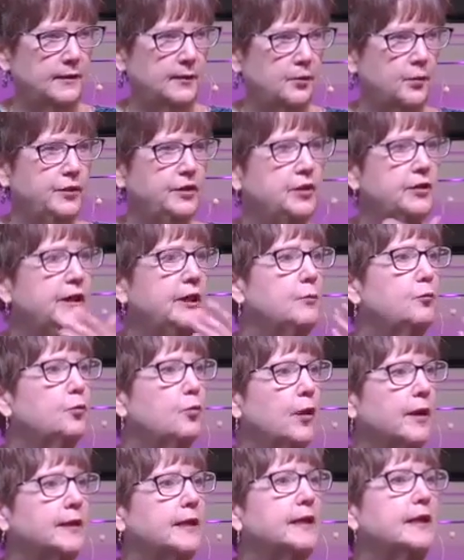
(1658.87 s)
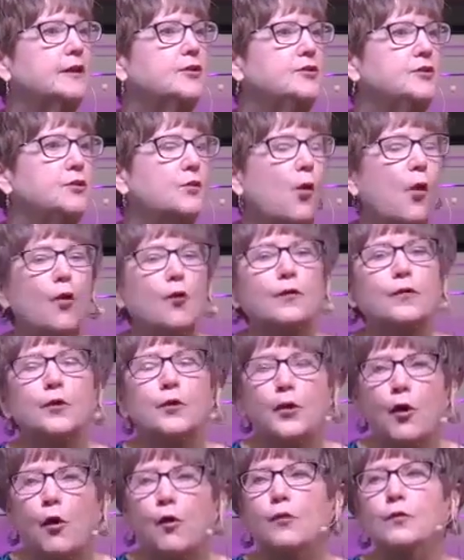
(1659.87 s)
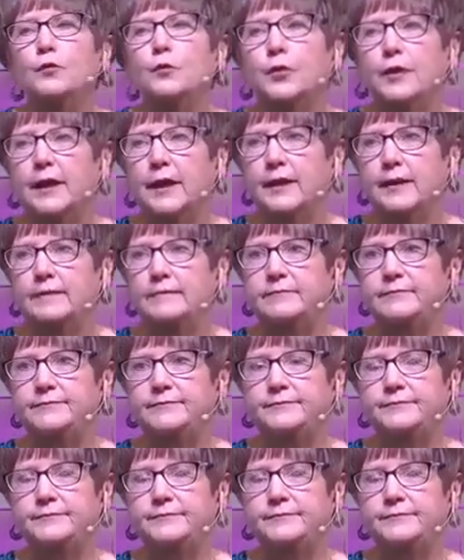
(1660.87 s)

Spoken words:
What do you keep running into over and over again?